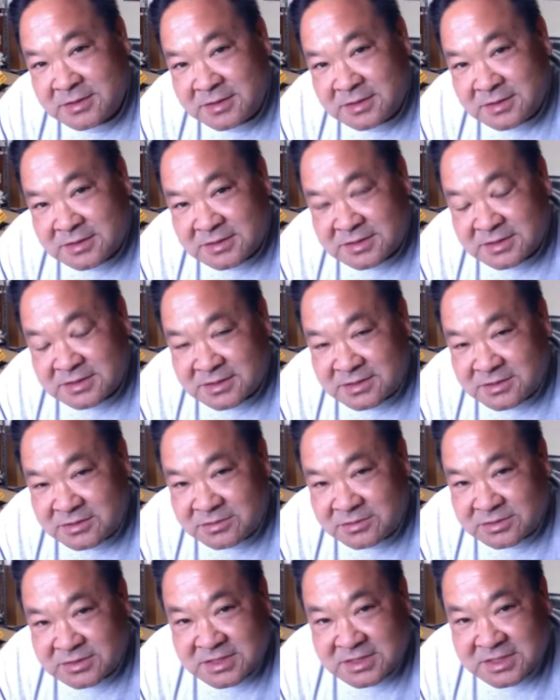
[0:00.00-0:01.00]
So the
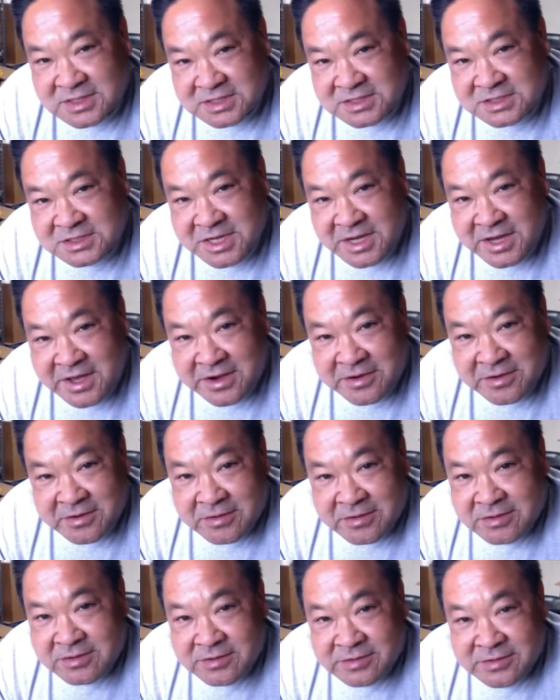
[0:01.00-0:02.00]
tool's going to chatter,
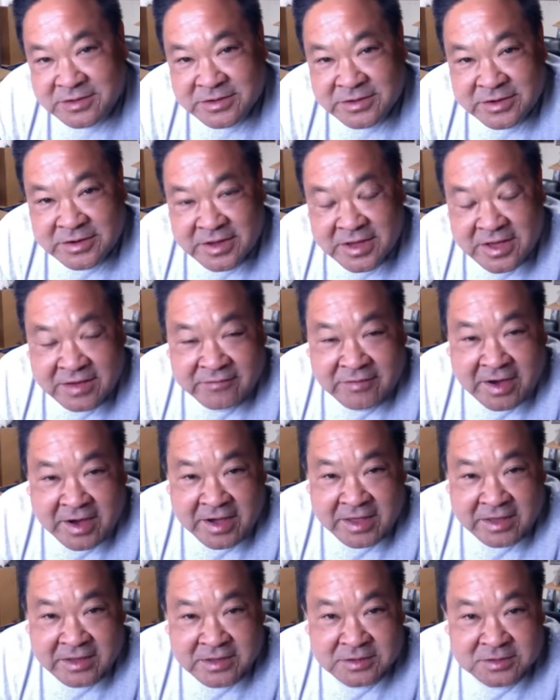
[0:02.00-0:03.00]
and then you're going to have
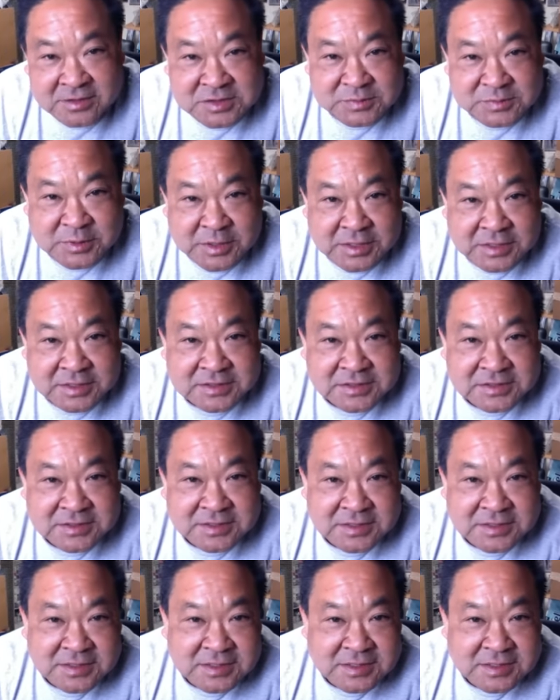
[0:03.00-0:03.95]
high and low spots.